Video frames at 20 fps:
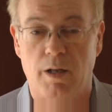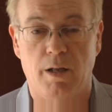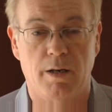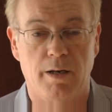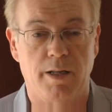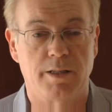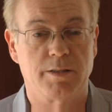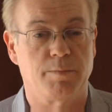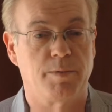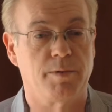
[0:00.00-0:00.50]

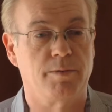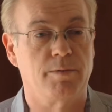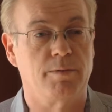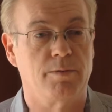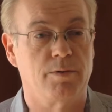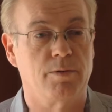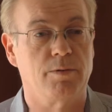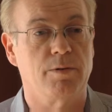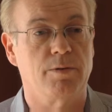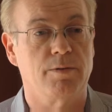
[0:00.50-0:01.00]
let's do
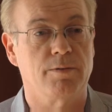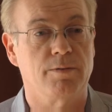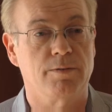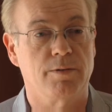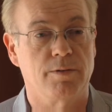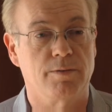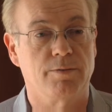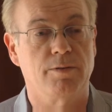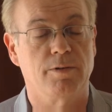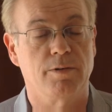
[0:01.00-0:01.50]

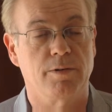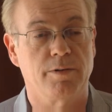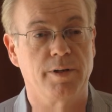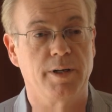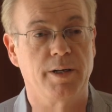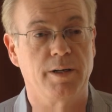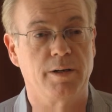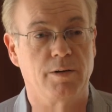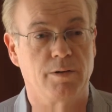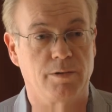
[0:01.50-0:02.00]
the full
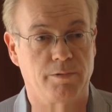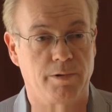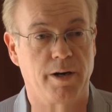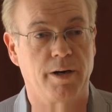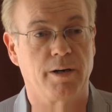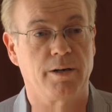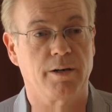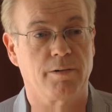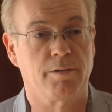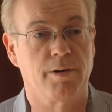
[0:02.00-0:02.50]
thing, go
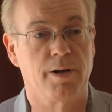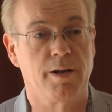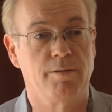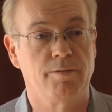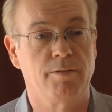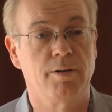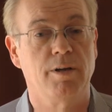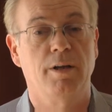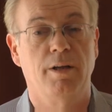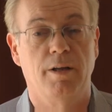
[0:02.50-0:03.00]
cradle to
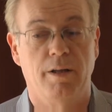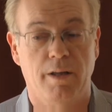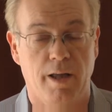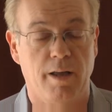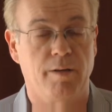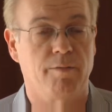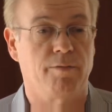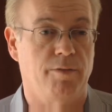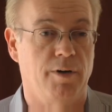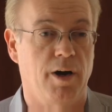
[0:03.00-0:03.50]
grave,
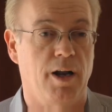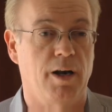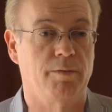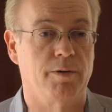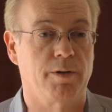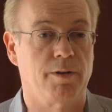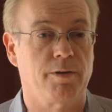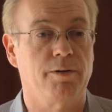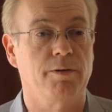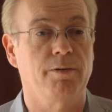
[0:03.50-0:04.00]
and follow
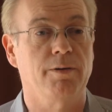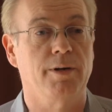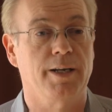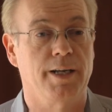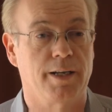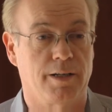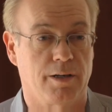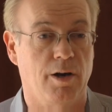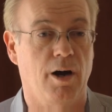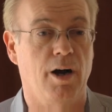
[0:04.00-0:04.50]
it through,
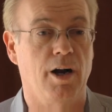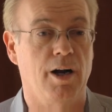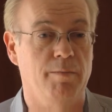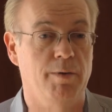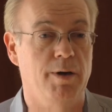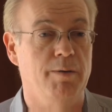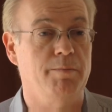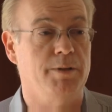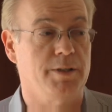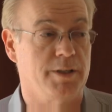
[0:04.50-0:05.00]
and call him
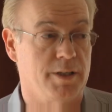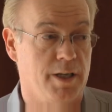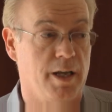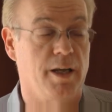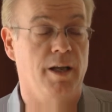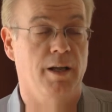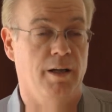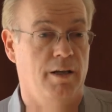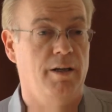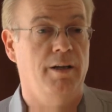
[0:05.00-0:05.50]
up and say,
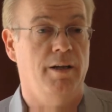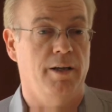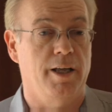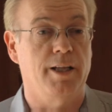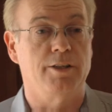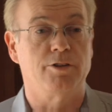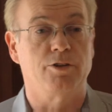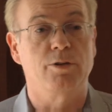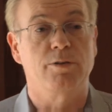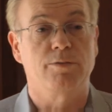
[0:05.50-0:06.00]

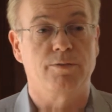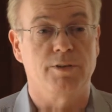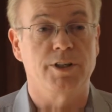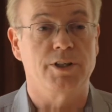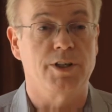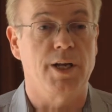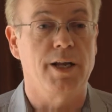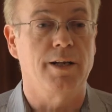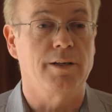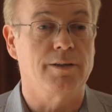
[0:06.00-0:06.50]
it's due for a
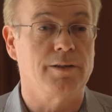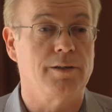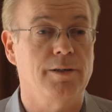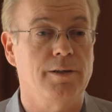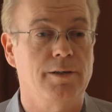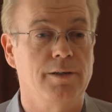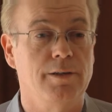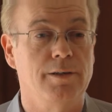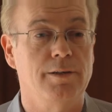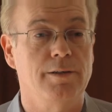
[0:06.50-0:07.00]
change.
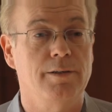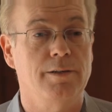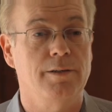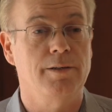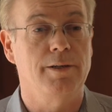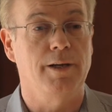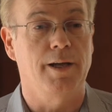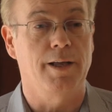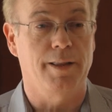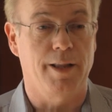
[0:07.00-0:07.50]

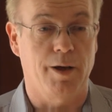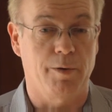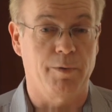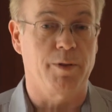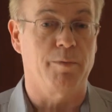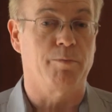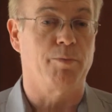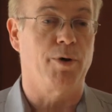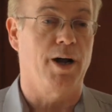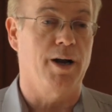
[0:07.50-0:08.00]
And that way
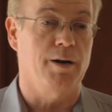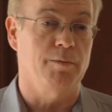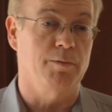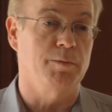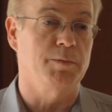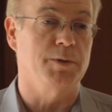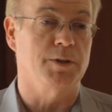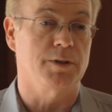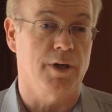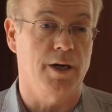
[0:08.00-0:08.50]
the problem will
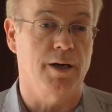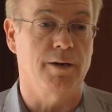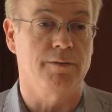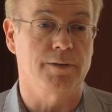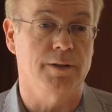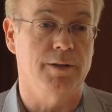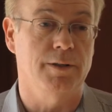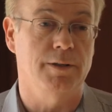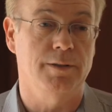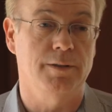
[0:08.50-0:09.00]
be solved.